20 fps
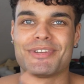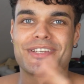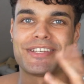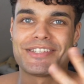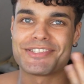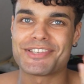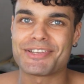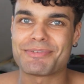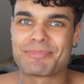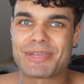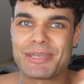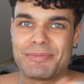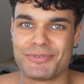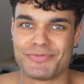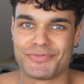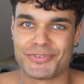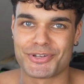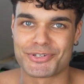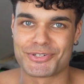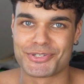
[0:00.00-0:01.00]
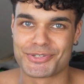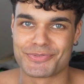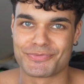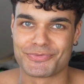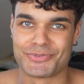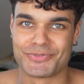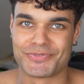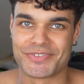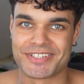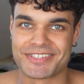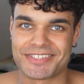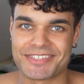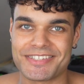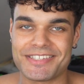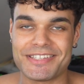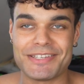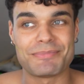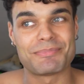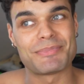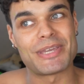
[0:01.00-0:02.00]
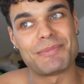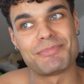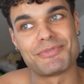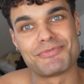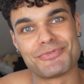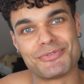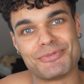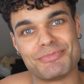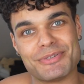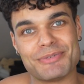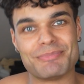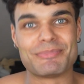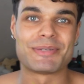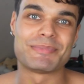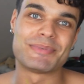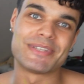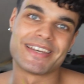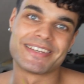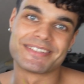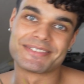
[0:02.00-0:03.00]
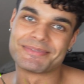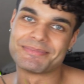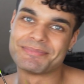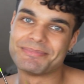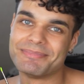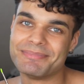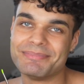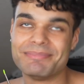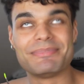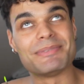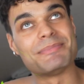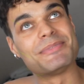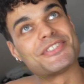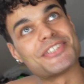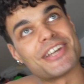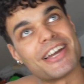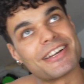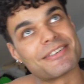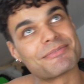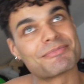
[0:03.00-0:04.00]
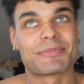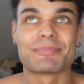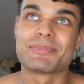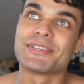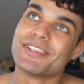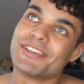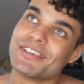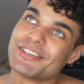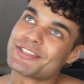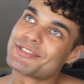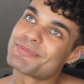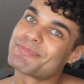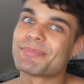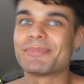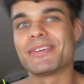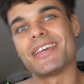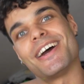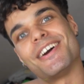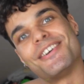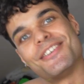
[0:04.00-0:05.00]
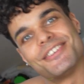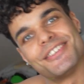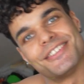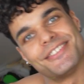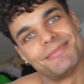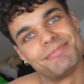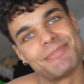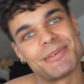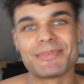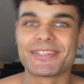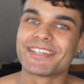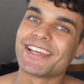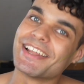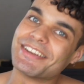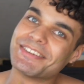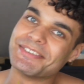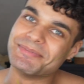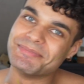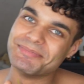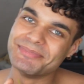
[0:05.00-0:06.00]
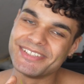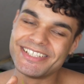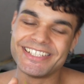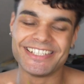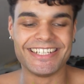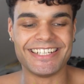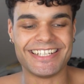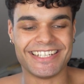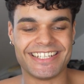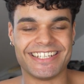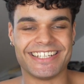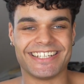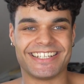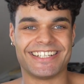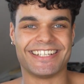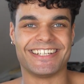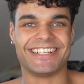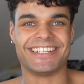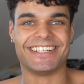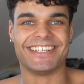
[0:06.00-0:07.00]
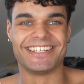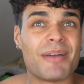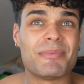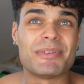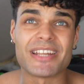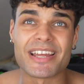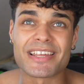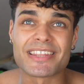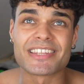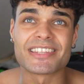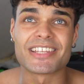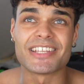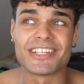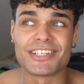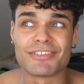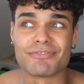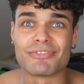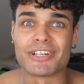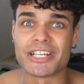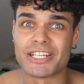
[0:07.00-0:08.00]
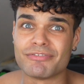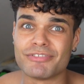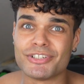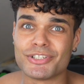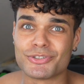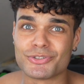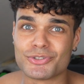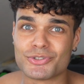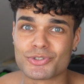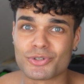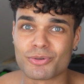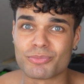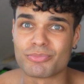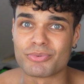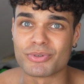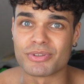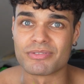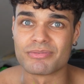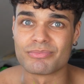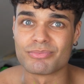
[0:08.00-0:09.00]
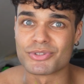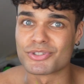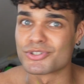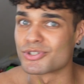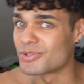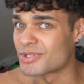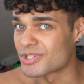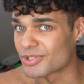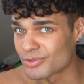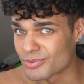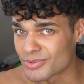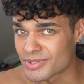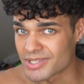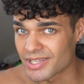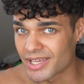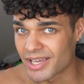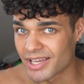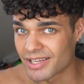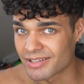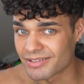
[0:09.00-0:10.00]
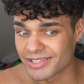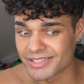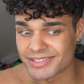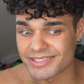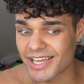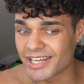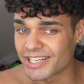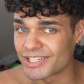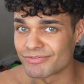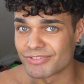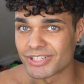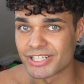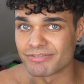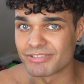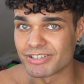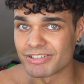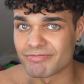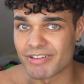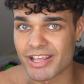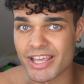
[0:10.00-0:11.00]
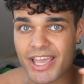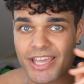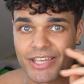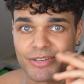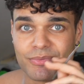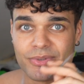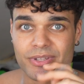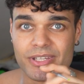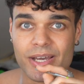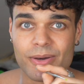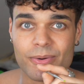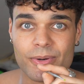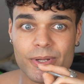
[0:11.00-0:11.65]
like, it's like baby versions of all of us. It's like baby Ruben, baby Adam, baby Jack, baby Lars, baby Aaron, baby Callum. I mean, I think they did a really good job with choosing who was there. Like, Danny really ate with that